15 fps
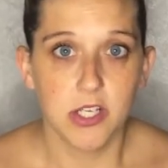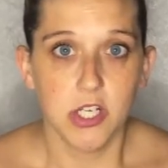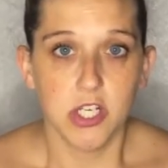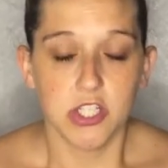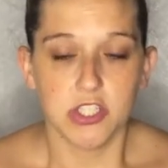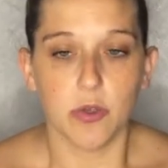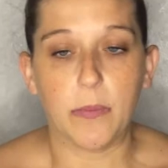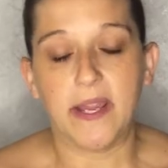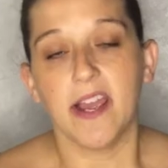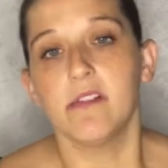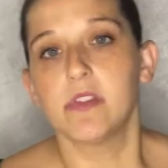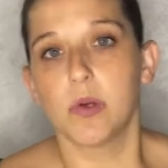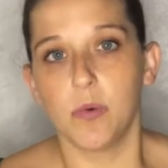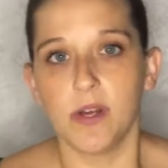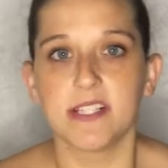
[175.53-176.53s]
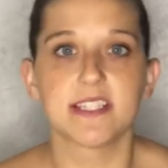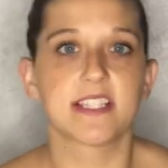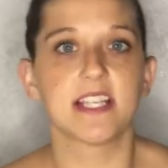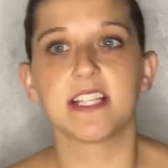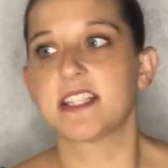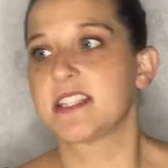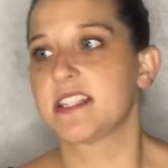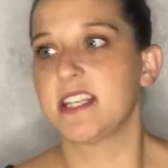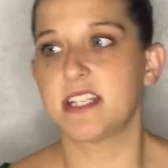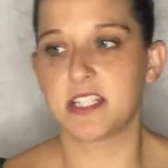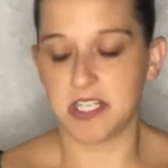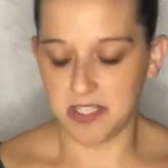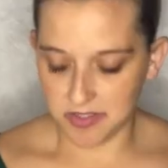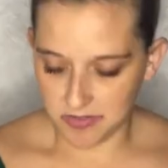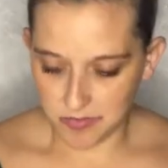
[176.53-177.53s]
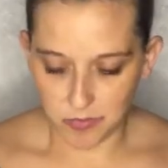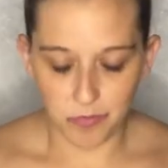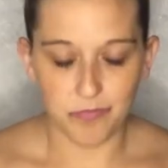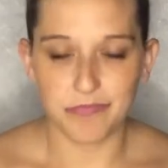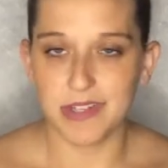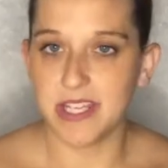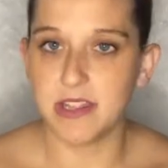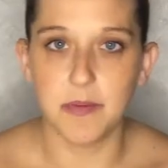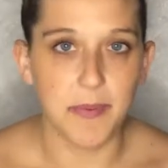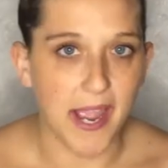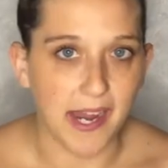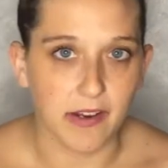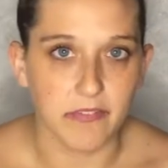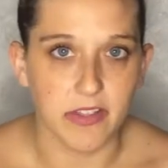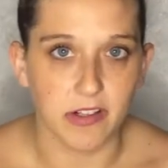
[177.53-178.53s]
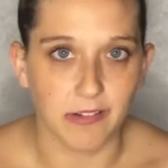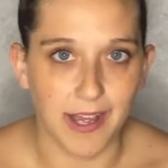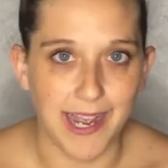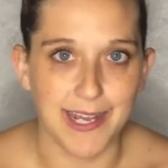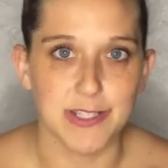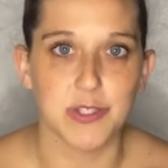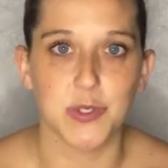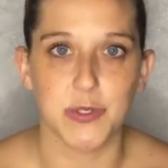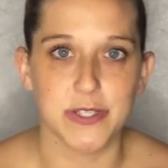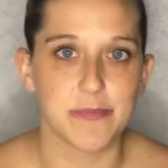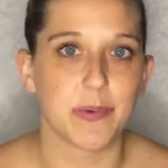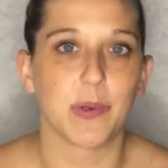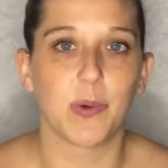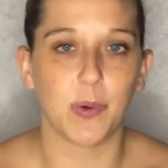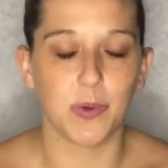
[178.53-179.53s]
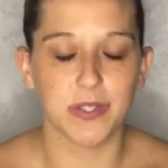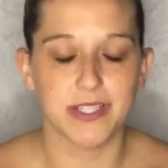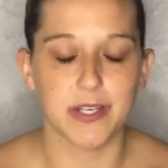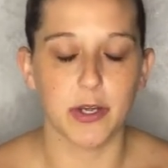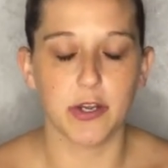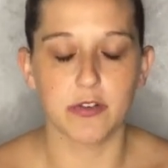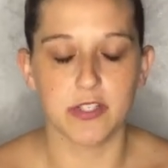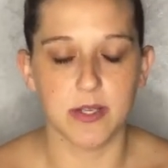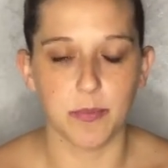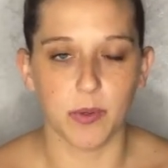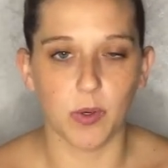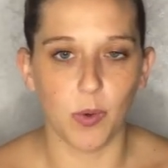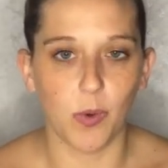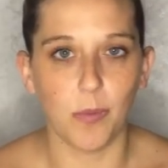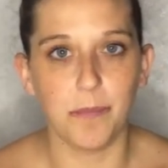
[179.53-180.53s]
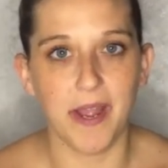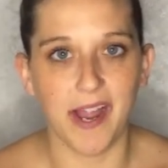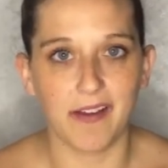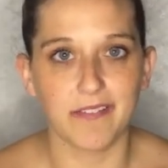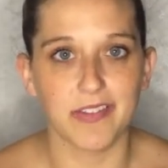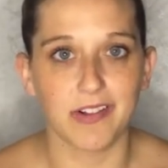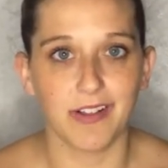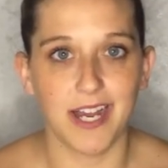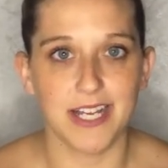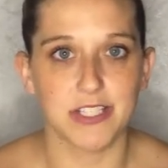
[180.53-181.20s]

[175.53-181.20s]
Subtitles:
So we have the ones that sit in the back of the class, your typical stereotypical back of the class